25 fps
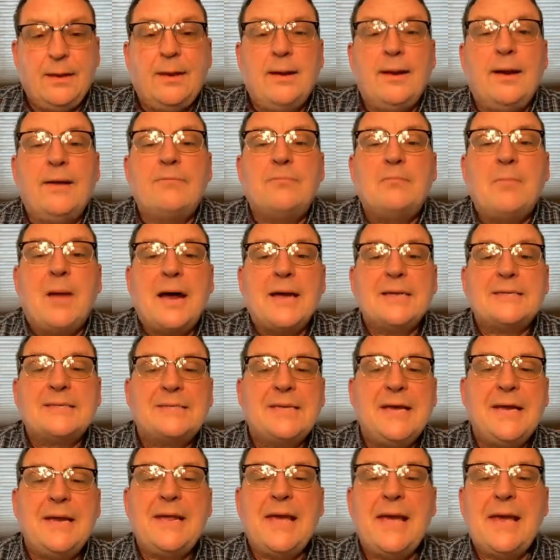Everybody
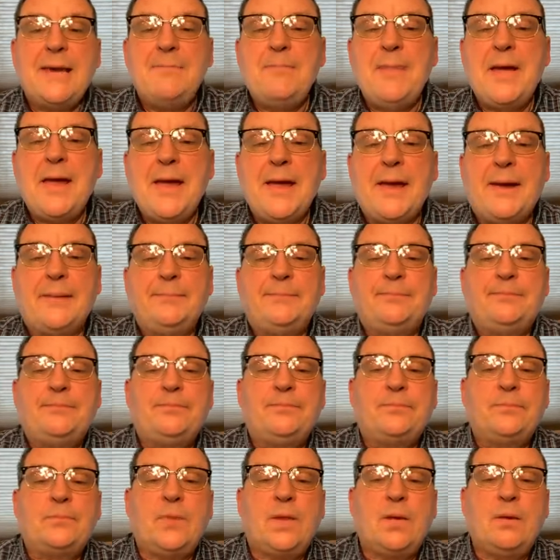said, Amen.
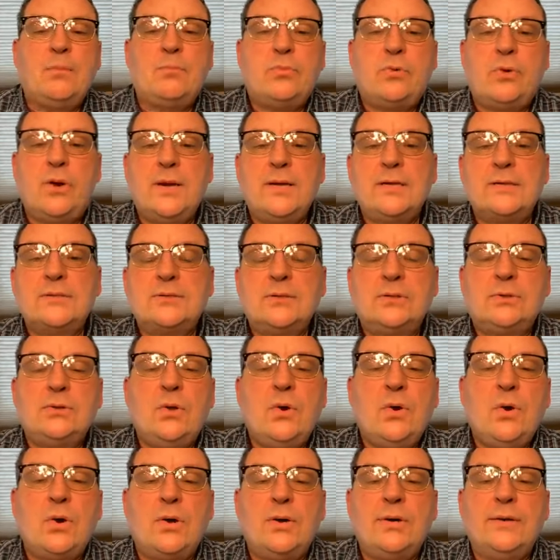Praise the
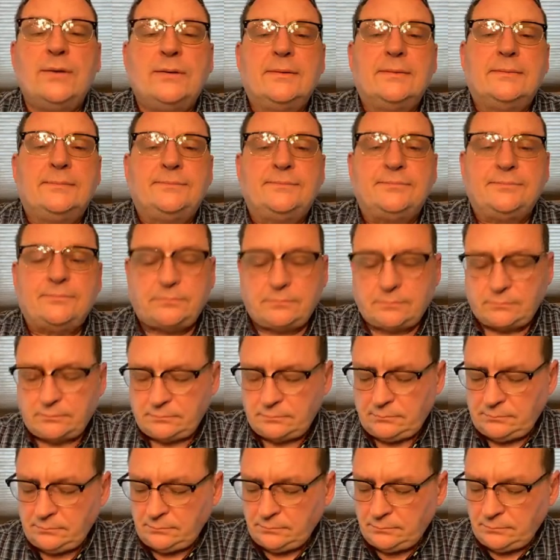Lord.
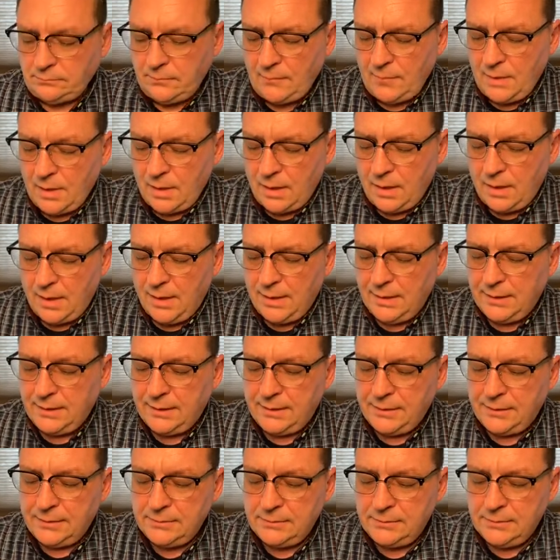
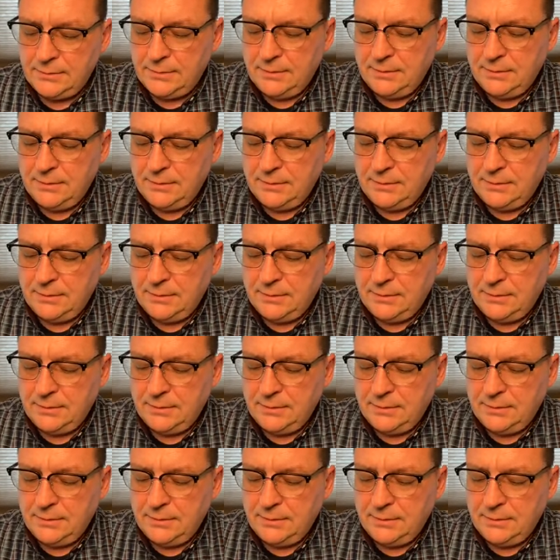Uh,